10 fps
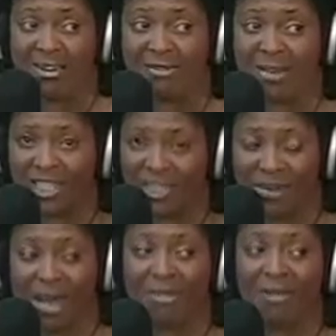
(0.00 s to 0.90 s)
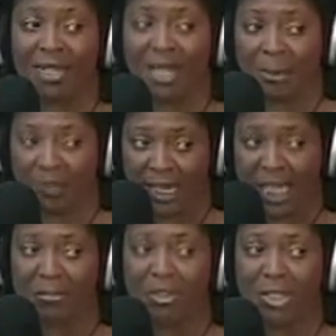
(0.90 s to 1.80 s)
of which you have overcome. Thank
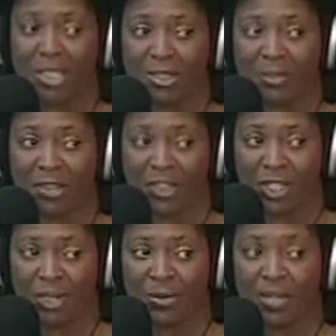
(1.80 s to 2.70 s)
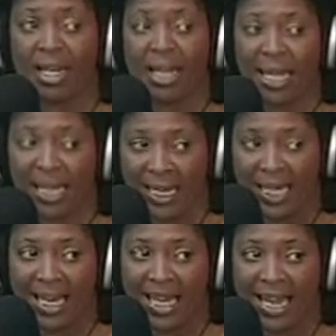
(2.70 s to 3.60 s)
you for joining us on the show,
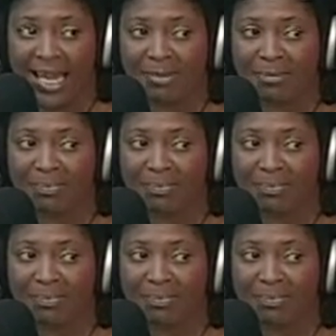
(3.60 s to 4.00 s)
a.k.a.